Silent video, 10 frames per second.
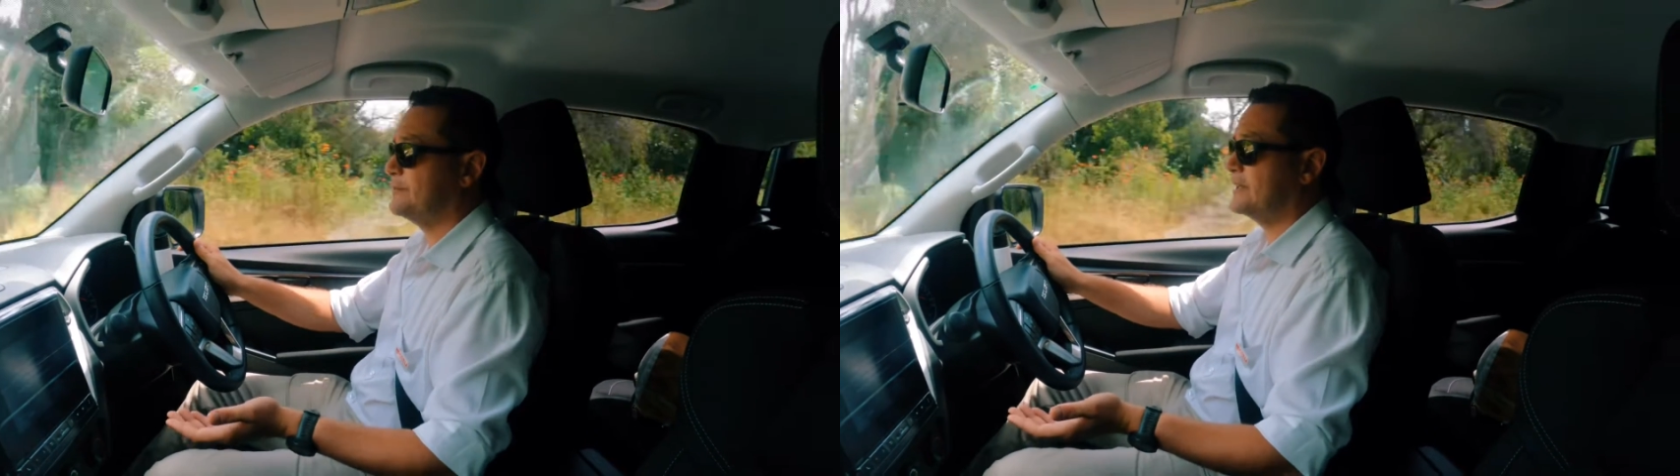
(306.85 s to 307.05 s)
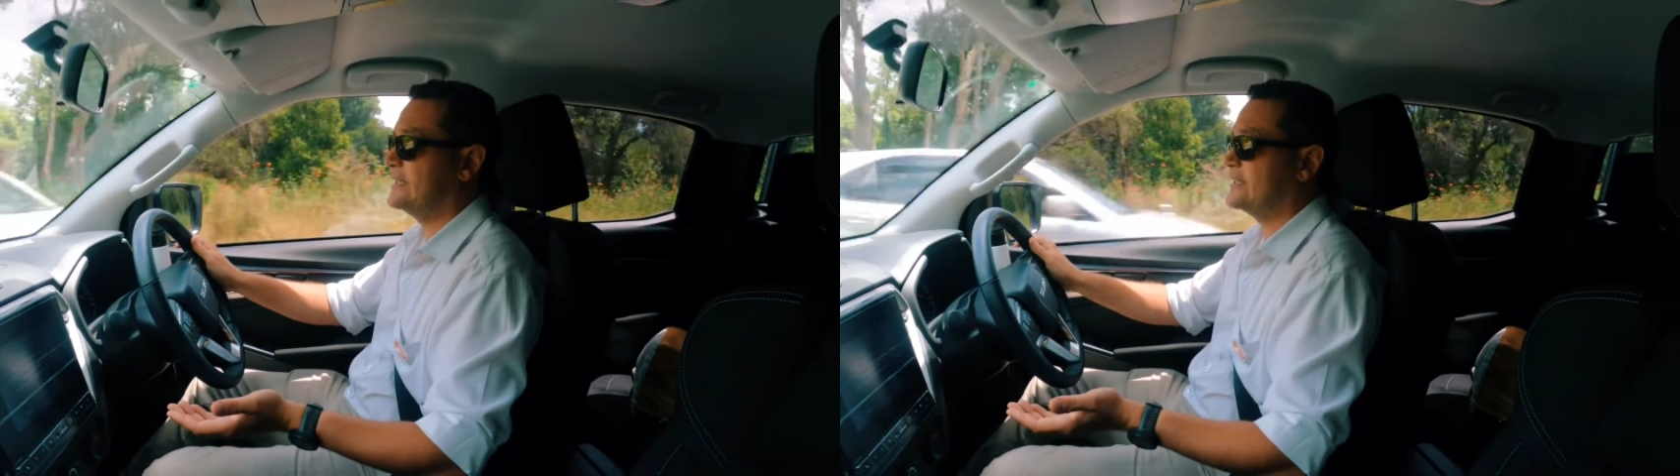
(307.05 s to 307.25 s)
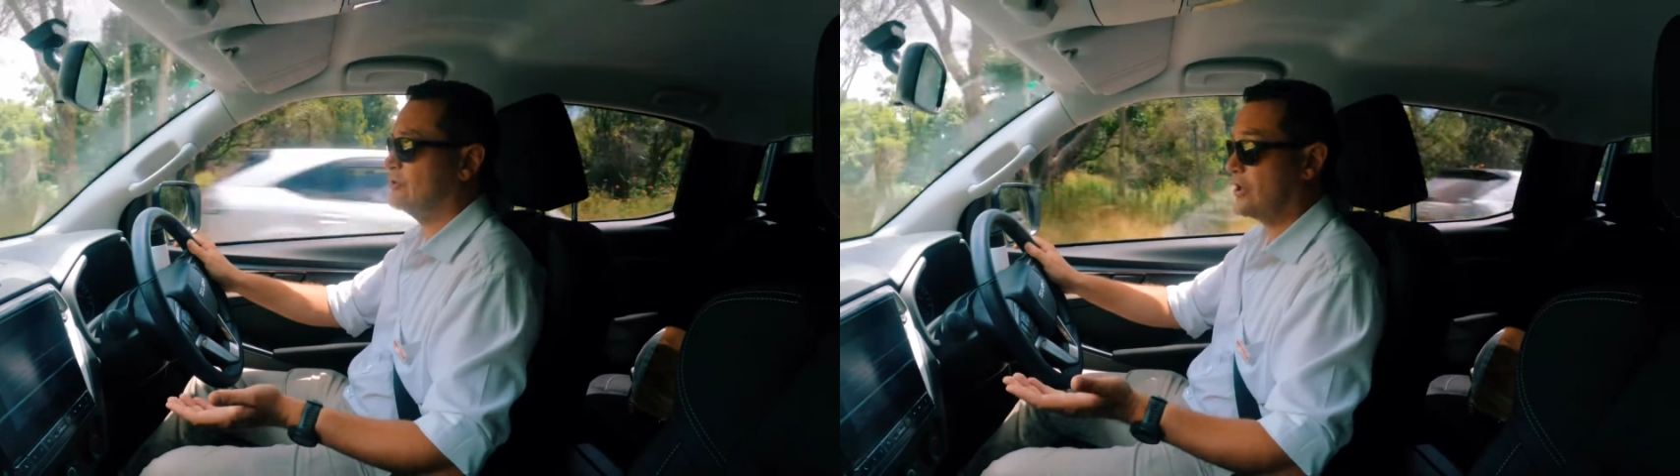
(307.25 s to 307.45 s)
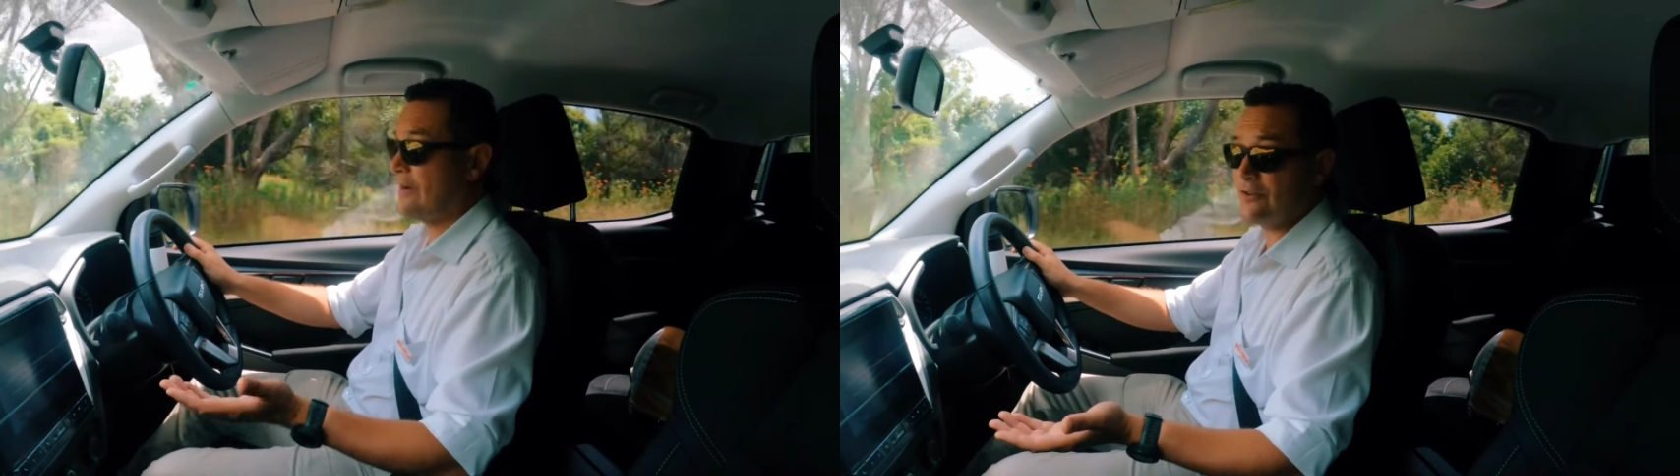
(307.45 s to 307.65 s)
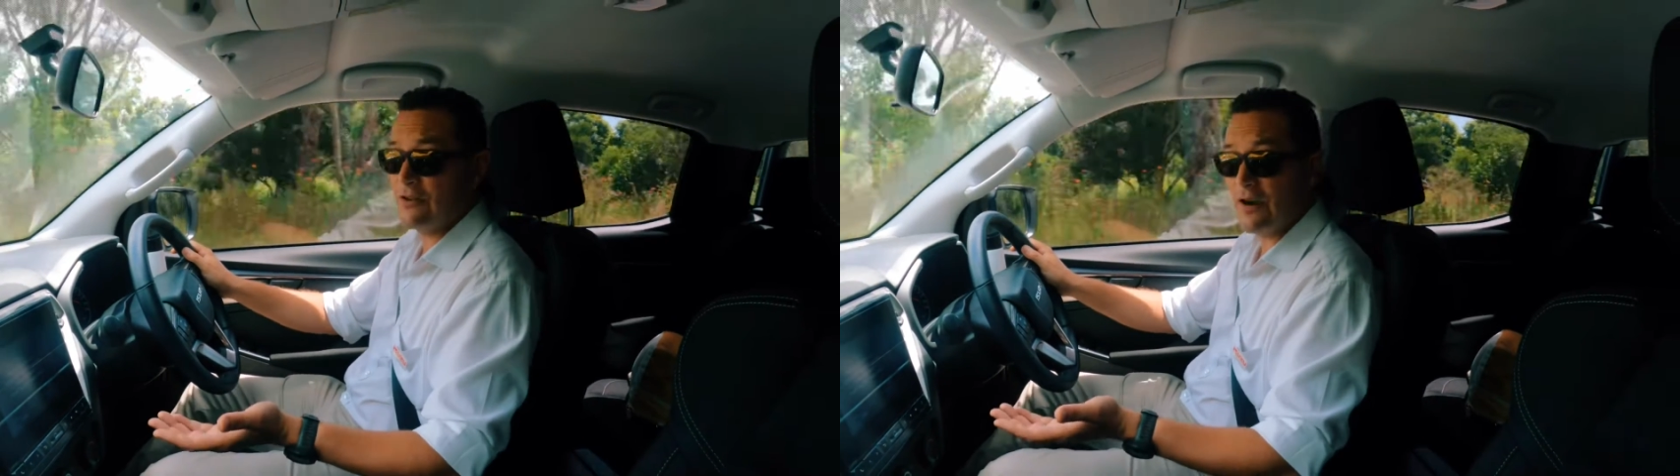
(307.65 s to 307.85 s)
per liter
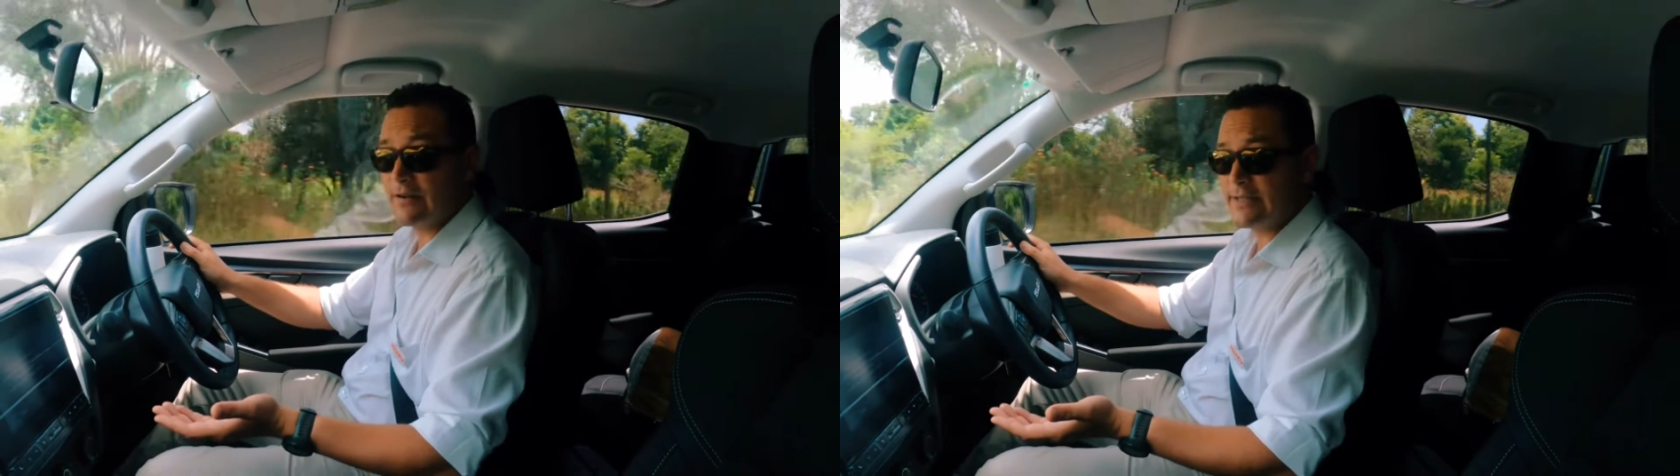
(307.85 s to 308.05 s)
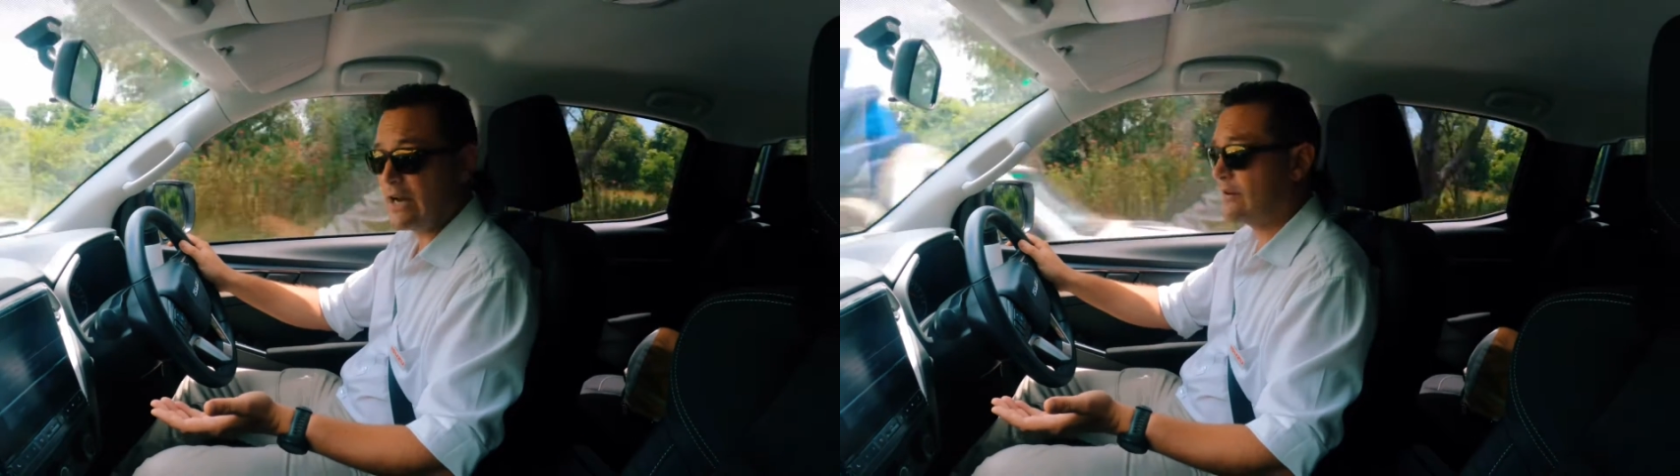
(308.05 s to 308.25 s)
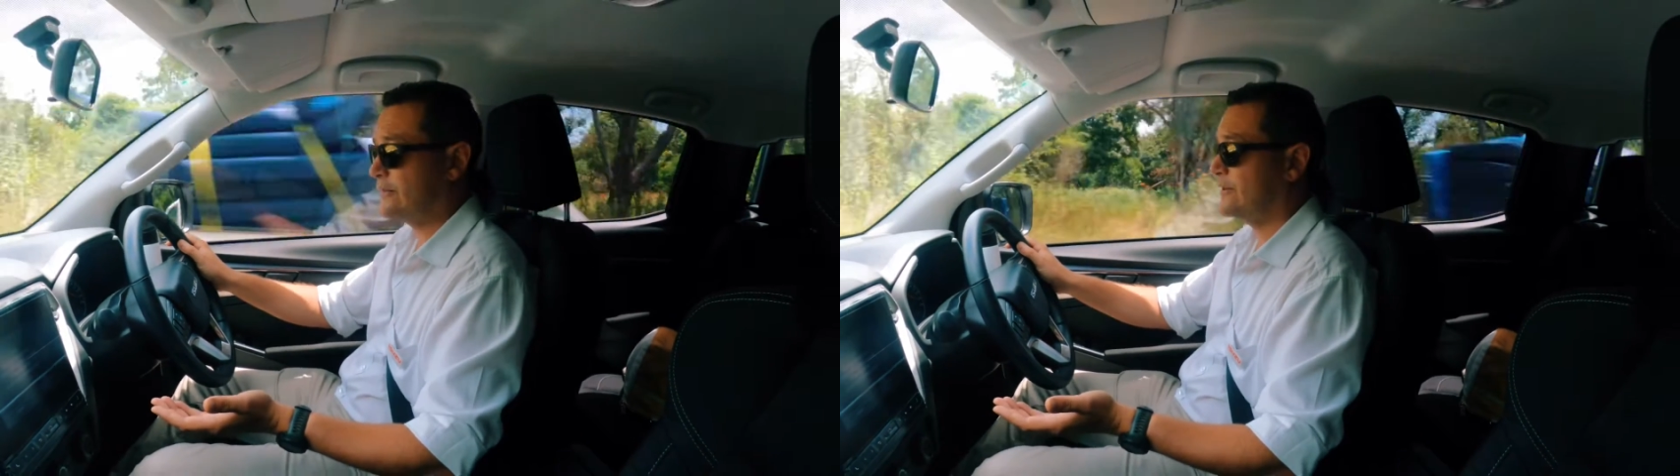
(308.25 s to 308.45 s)
driving around town.